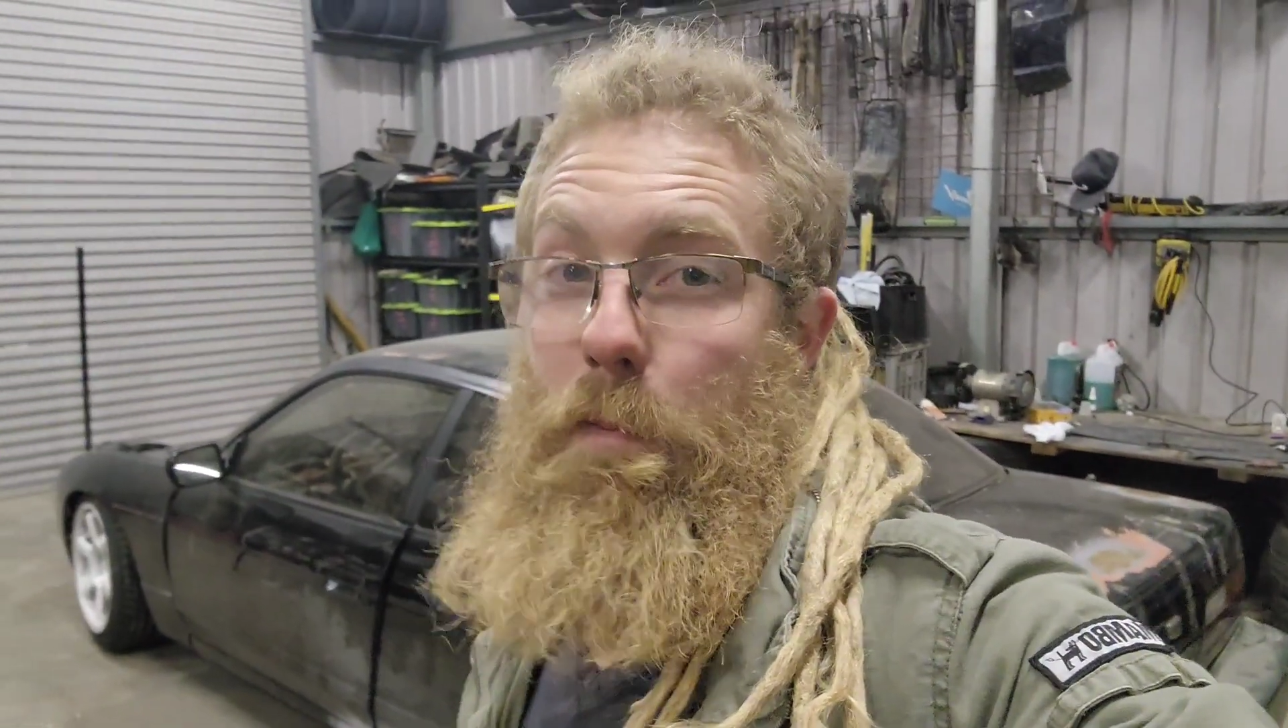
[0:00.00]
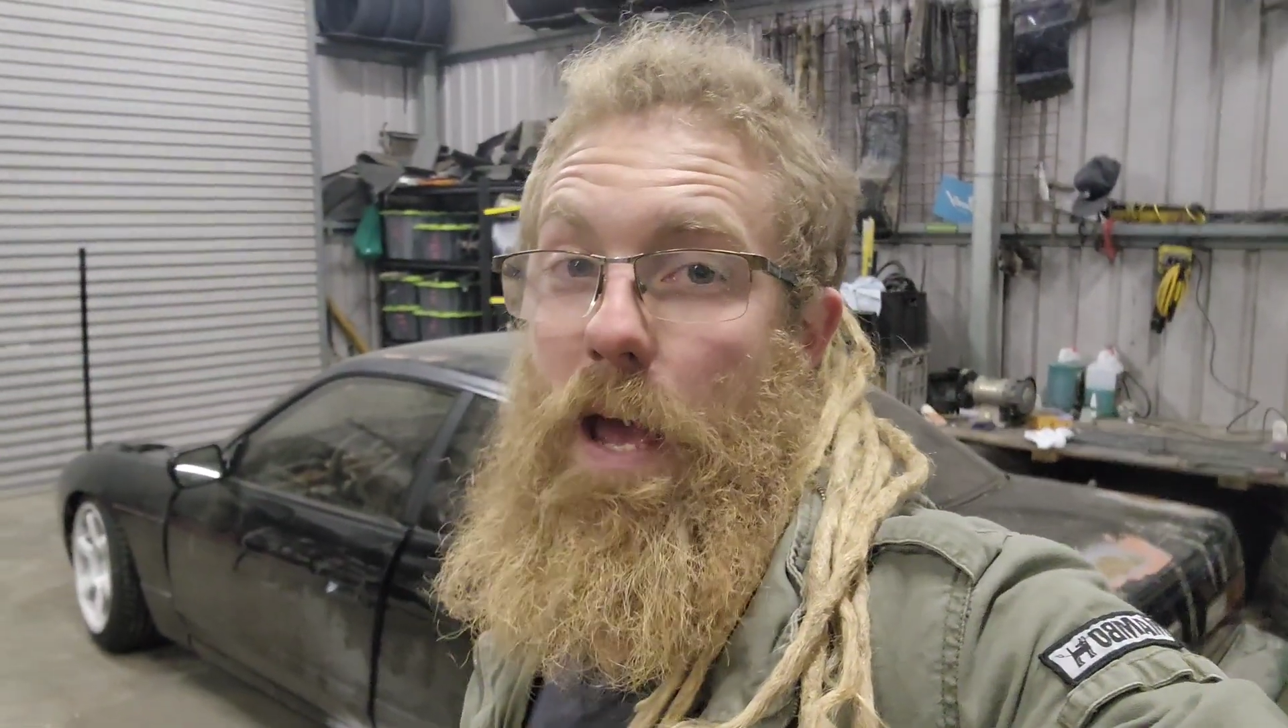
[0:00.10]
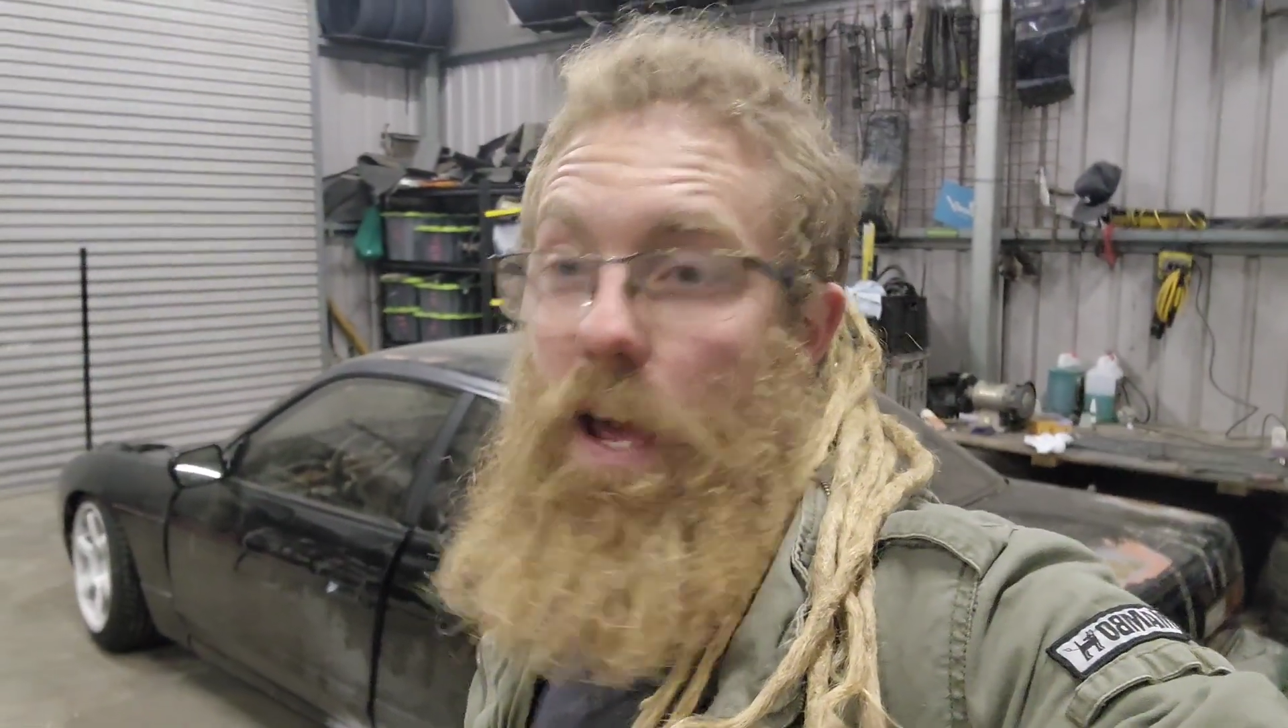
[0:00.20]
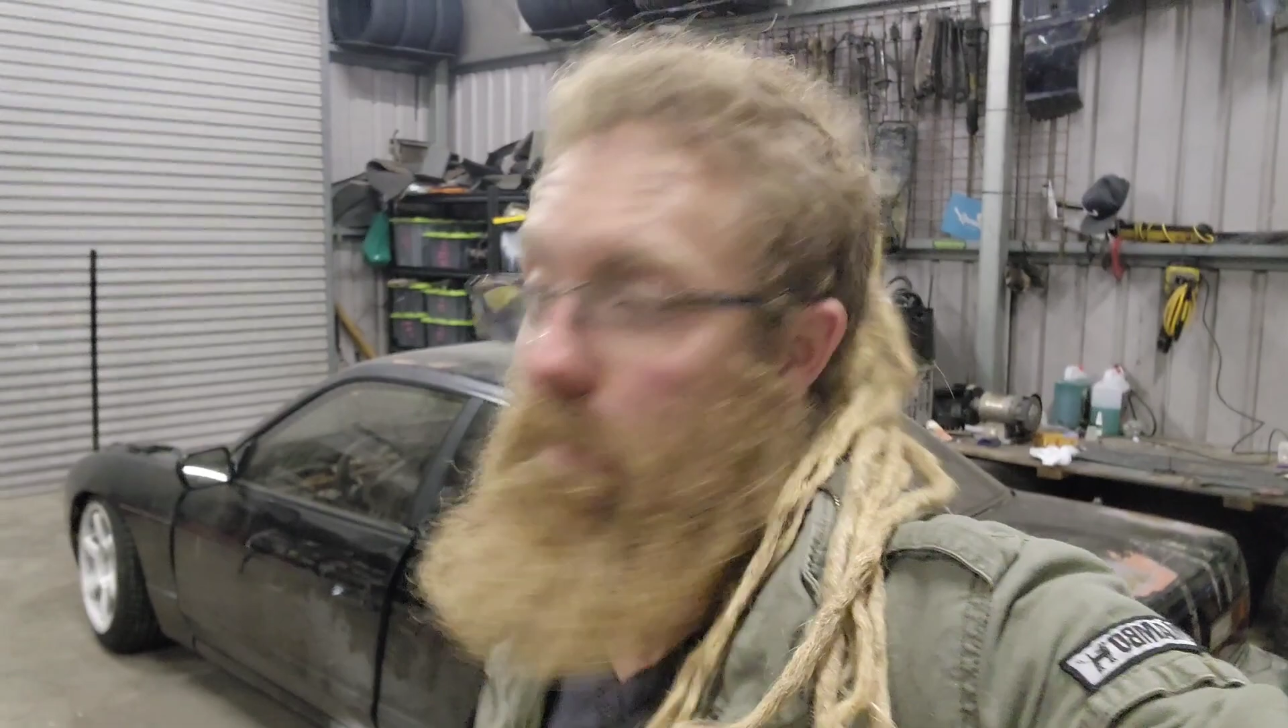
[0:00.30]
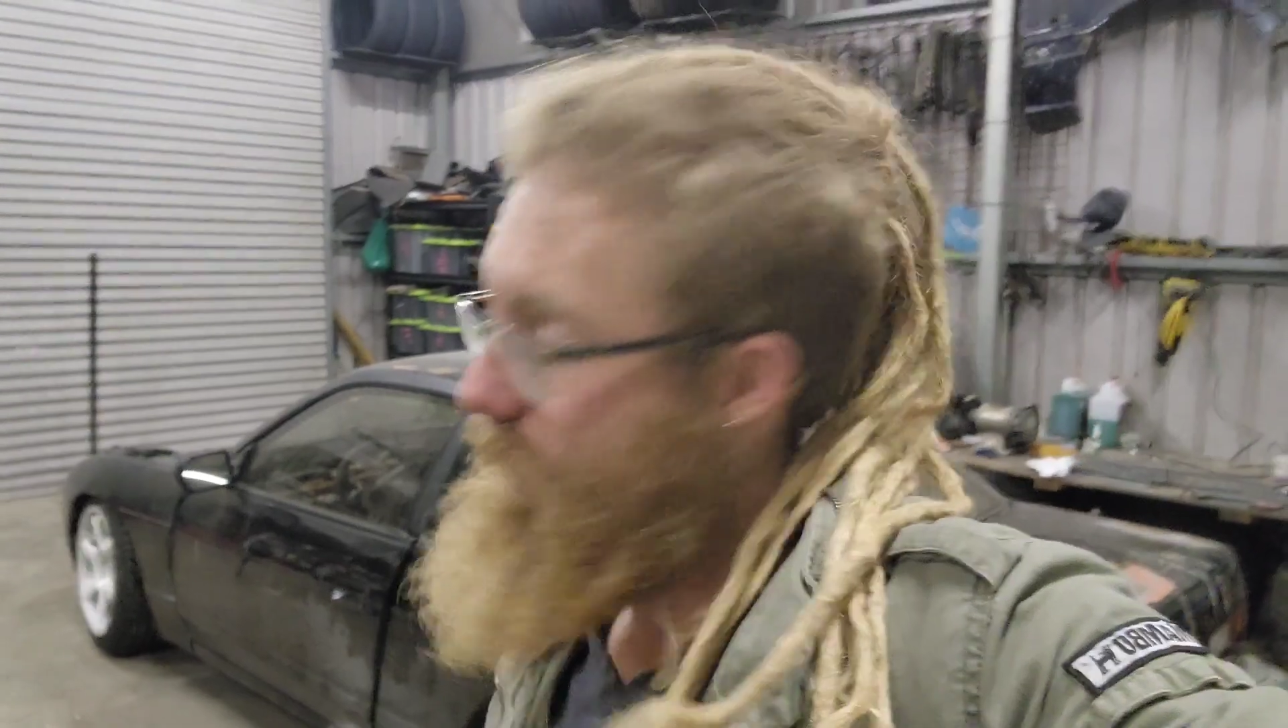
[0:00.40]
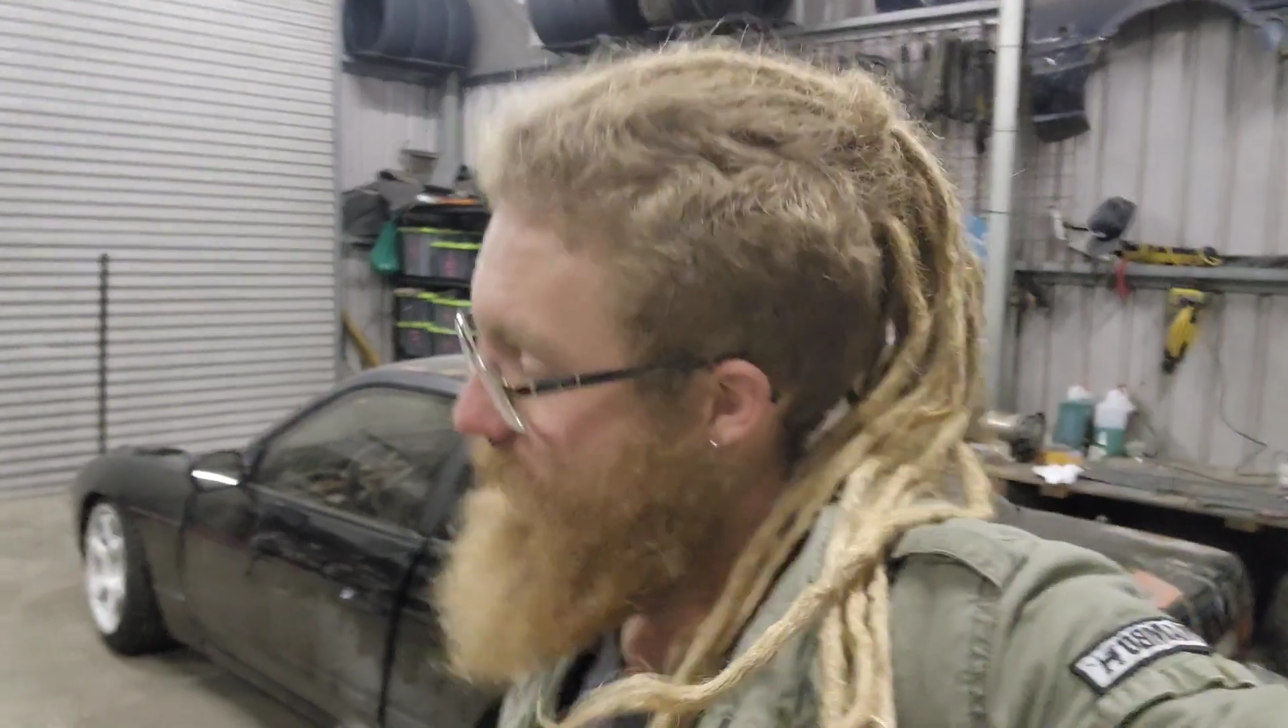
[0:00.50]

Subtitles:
man.